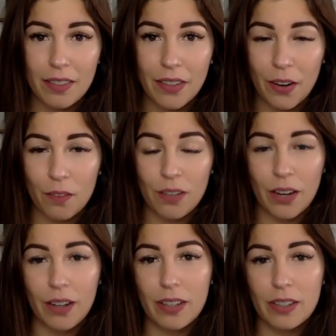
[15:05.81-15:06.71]
They are
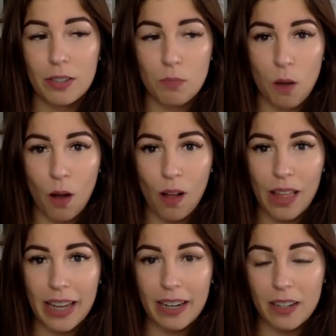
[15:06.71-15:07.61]
very
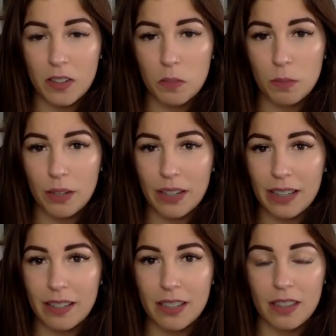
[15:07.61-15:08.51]
small and
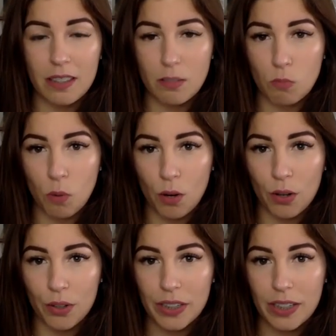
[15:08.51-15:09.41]
inexperienced in this
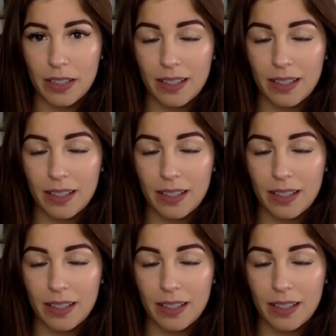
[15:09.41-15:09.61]
world